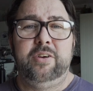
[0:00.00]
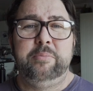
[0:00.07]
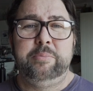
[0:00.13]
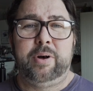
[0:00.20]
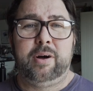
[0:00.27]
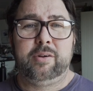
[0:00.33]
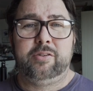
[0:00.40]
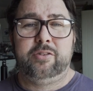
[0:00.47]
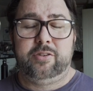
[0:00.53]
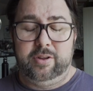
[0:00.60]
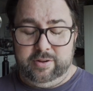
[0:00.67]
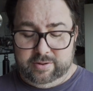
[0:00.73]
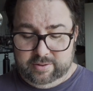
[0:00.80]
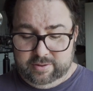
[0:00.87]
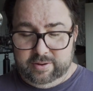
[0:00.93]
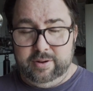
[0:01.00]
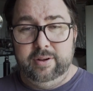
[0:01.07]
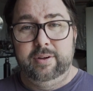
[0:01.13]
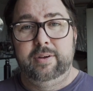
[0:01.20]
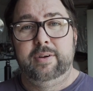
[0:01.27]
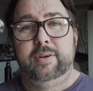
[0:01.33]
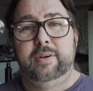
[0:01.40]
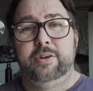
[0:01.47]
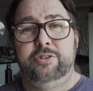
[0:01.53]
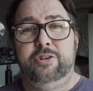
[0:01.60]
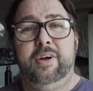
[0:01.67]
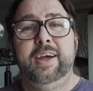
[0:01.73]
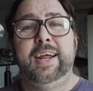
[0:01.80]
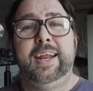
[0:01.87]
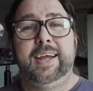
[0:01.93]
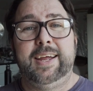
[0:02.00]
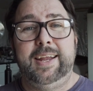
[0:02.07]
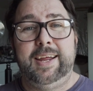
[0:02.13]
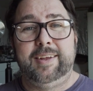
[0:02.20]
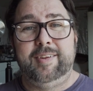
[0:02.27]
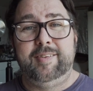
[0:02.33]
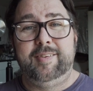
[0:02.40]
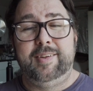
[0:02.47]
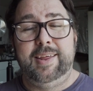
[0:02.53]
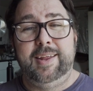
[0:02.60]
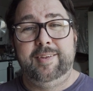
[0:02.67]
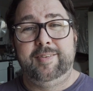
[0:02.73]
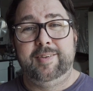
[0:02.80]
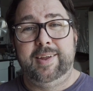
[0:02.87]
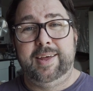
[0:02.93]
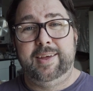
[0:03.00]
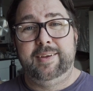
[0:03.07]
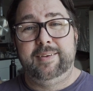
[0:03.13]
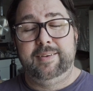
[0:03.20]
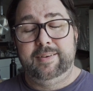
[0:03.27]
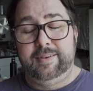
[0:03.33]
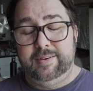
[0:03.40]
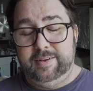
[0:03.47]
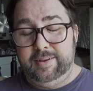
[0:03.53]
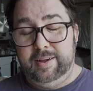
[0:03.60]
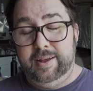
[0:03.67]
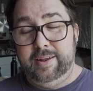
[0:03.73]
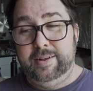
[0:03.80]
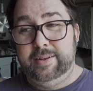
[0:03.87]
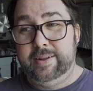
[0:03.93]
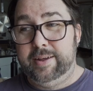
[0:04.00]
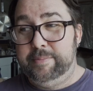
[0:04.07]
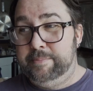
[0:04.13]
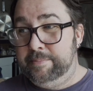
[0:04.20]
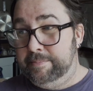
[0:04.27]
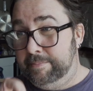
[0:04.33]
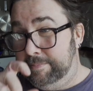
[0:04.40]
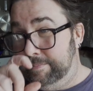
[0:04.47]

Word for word: unboxed, try and get it connected to the internet, and um,